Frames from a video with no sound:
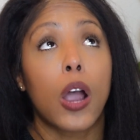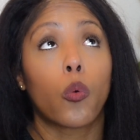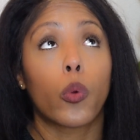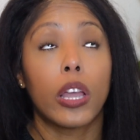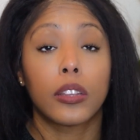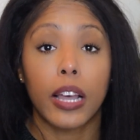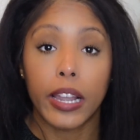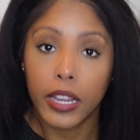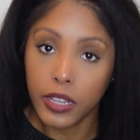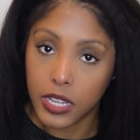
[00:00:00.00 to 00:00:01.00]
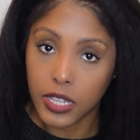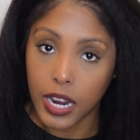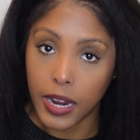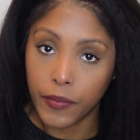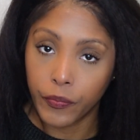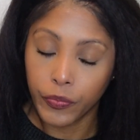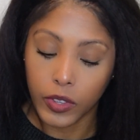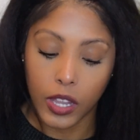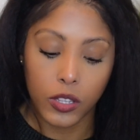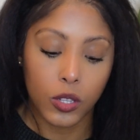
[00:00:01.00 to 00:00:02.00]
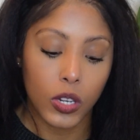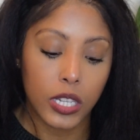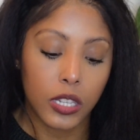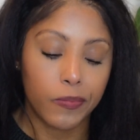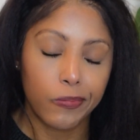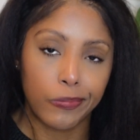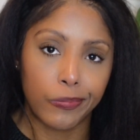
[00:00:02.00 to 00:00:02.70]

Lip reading: a red light in the sky. And so I said,